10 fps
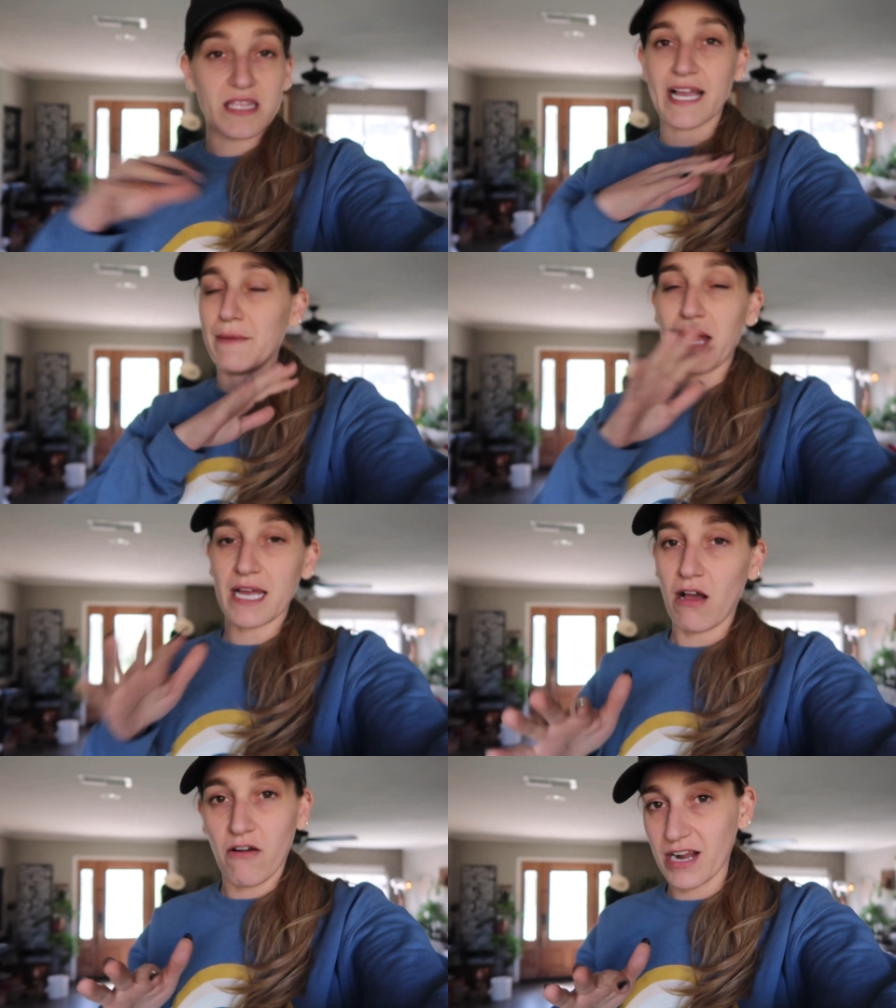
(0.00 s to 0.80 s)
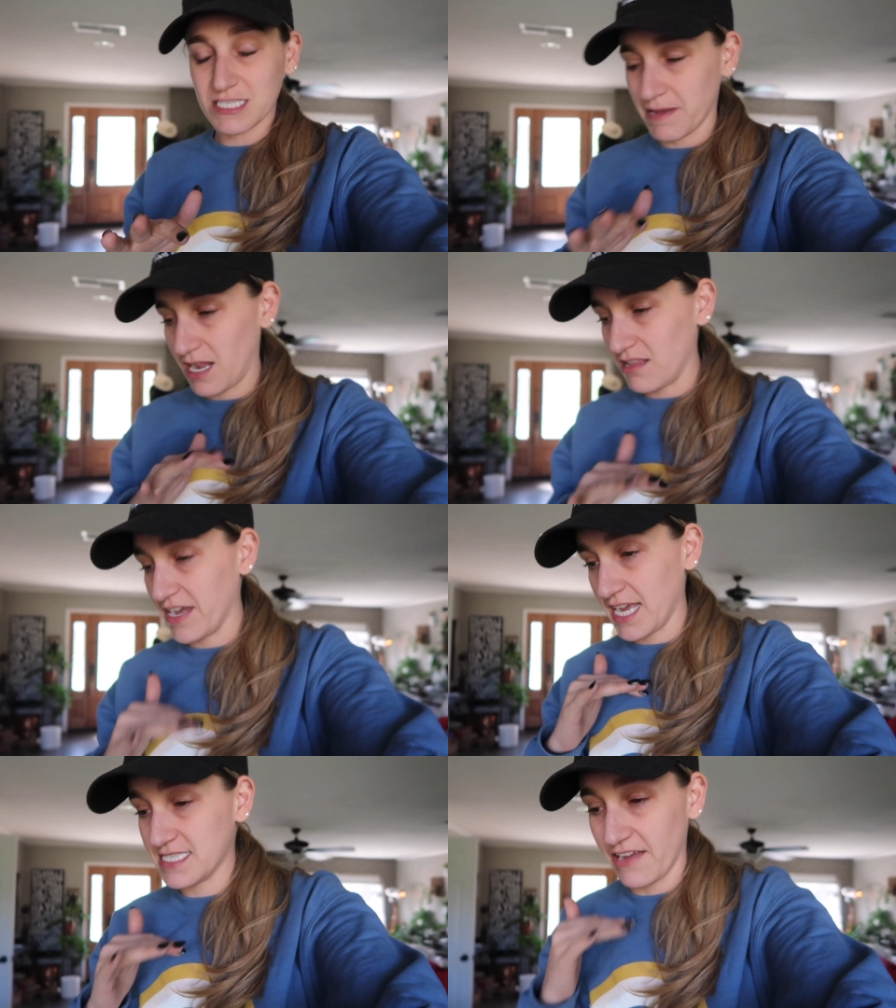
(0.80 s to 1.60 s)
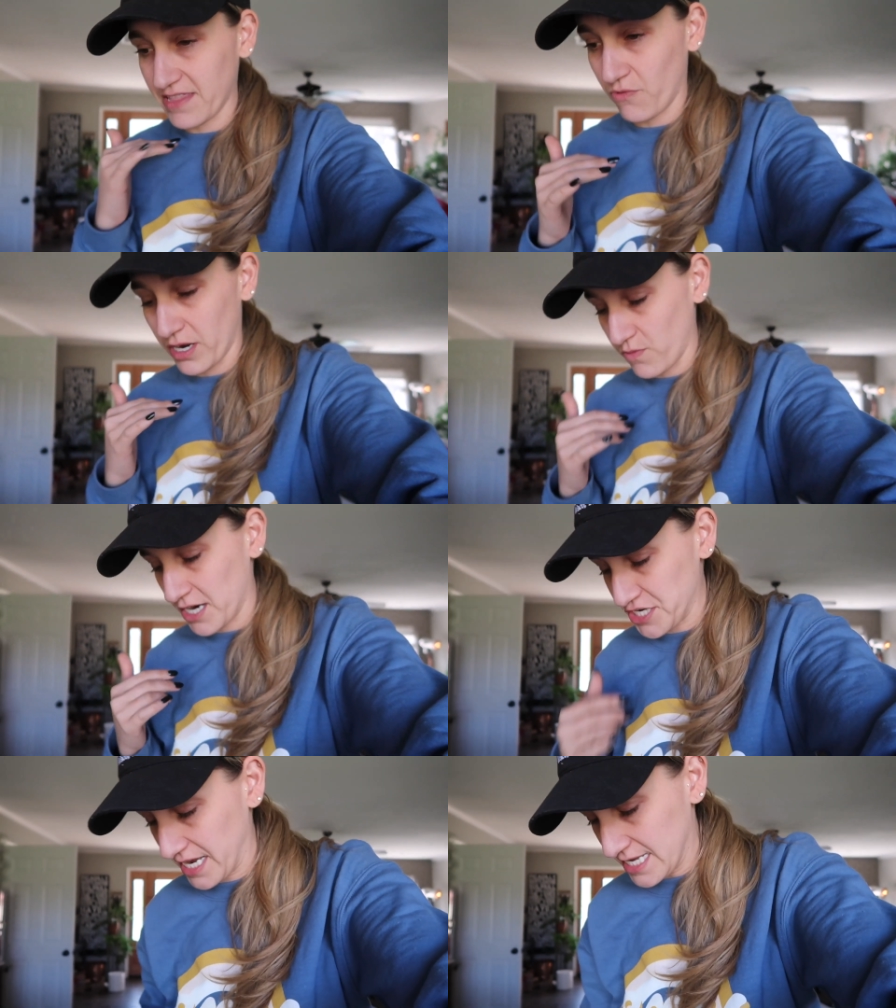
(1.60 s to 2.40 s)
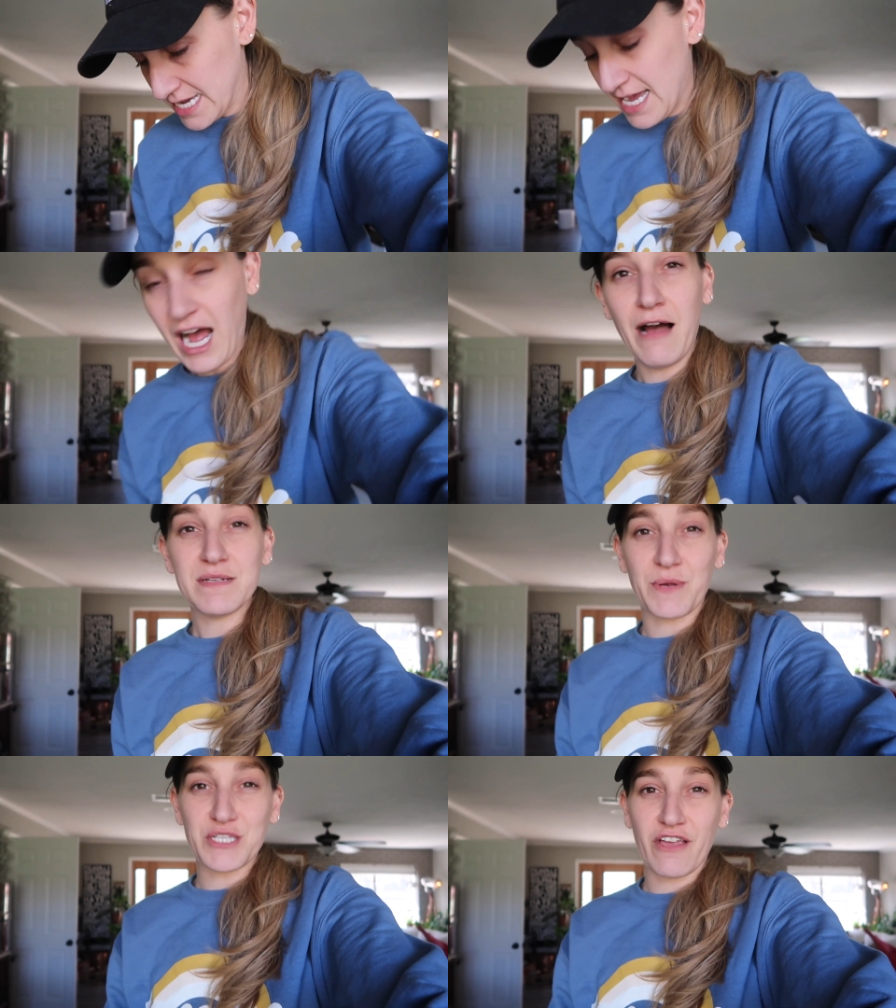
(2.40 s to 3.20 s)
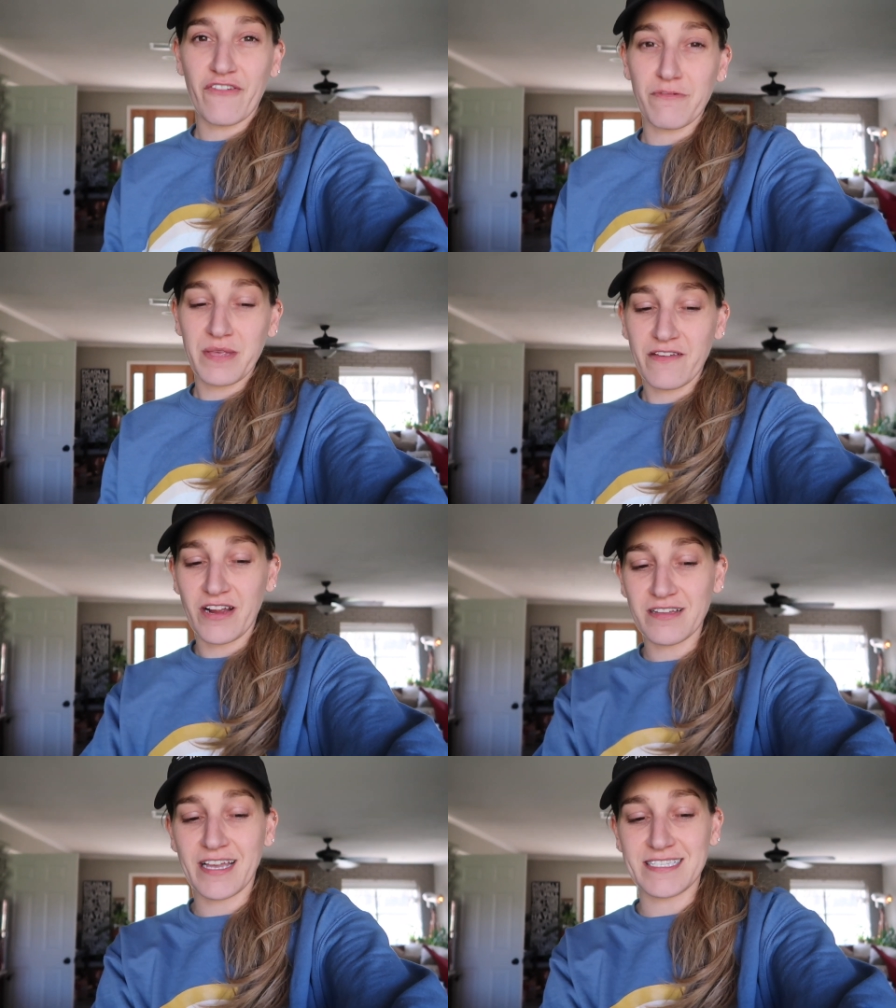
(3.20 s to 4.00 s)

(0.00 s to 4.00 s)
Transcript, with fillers: Like, I'm not gonna over-explain all of it. It's definitely worth watching, um, especially if you're a believer.